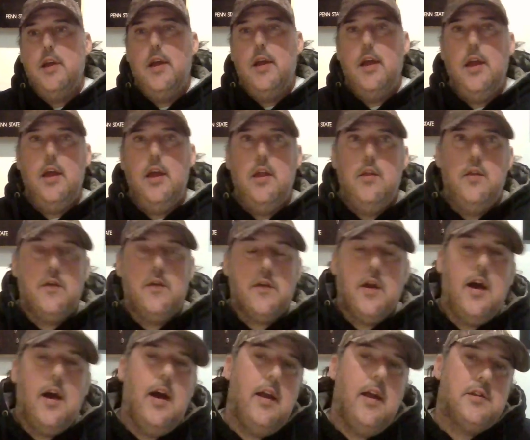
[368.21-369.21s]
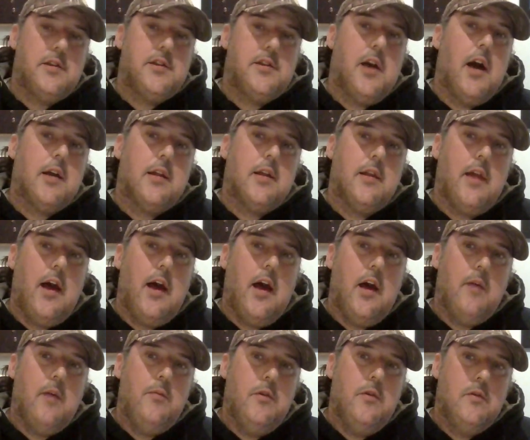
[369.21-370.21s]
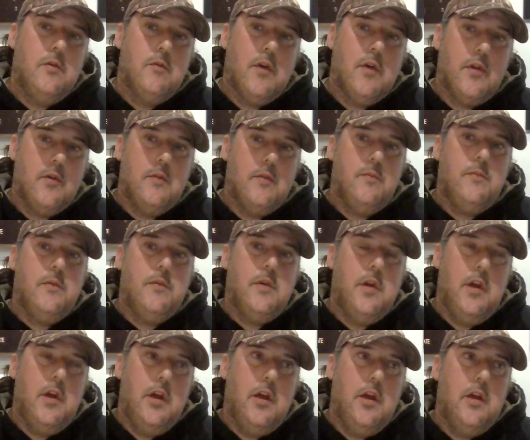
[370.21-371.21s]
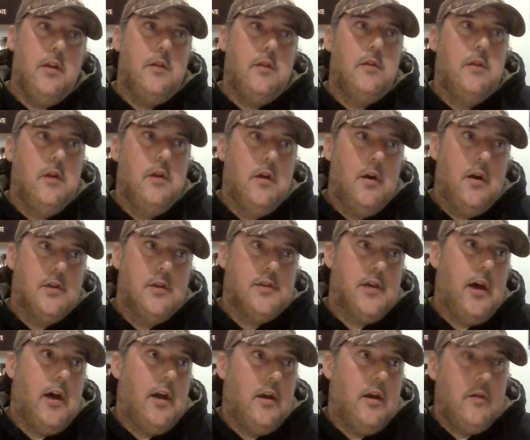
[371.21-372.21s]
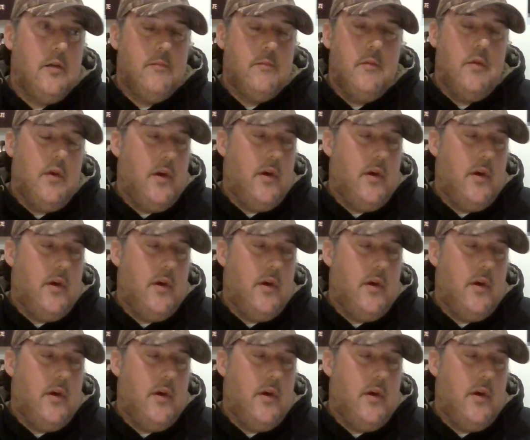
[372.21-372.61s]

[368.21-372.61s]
And this guy had his chocolate lab with him and shot up.